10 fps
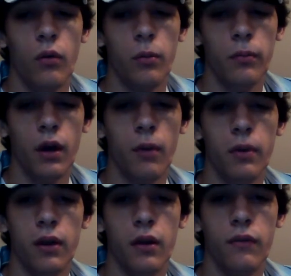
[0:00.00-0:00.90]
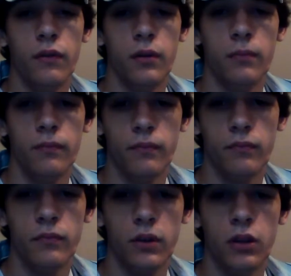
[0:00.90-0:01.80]
would not be enough to
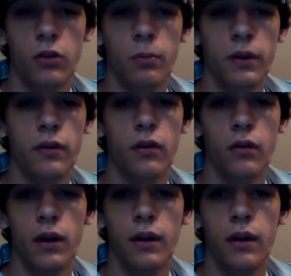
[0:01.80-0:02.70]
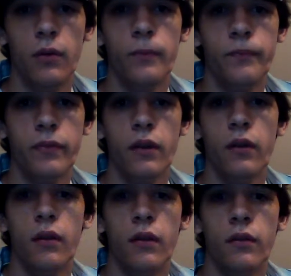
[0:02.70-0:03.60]
kill Pito right now.
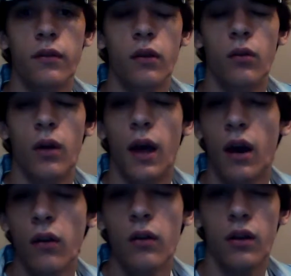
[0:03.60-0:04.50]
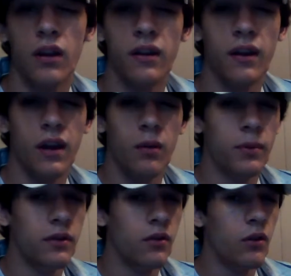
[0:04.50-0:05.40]
So how they're gonna take
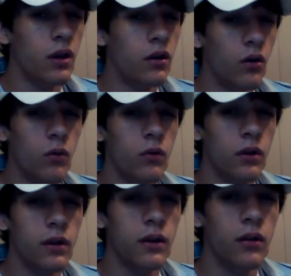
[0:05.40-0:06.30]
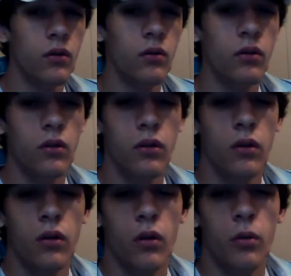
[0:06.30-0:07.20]
out Pito, I don't really know.
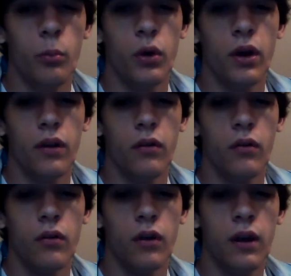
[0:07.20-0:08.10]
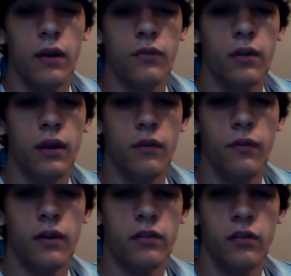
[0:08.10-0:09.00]
But right after they
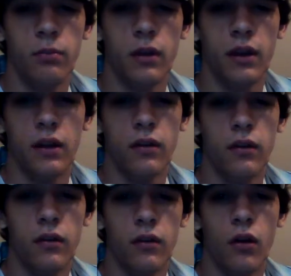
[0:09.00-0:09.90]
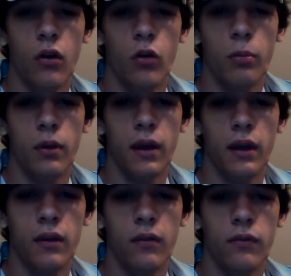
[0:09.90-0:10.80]
finished explaining the whole
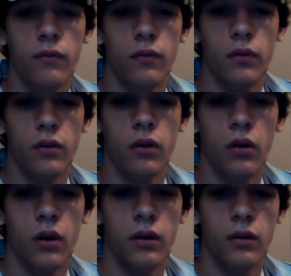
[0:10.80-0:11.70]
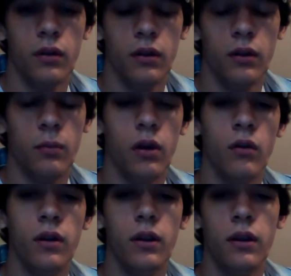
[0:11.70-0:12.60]
plan of Gon and them
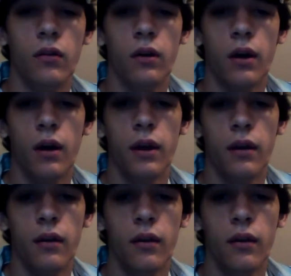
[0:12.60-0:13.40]
going to Hill Kite